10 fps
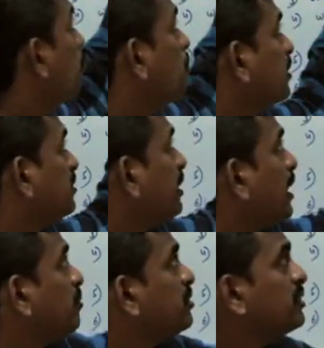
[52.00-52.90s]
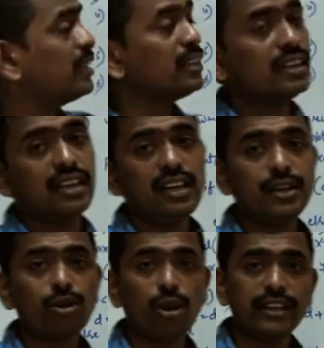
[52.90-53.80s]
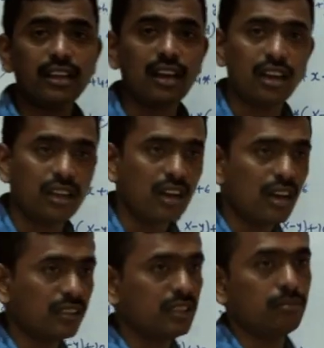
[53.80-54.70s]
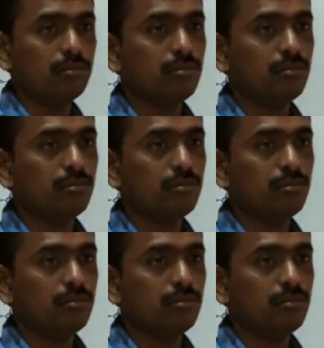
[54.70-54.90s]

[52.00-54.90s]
Bresenham's circle drawing algorithm.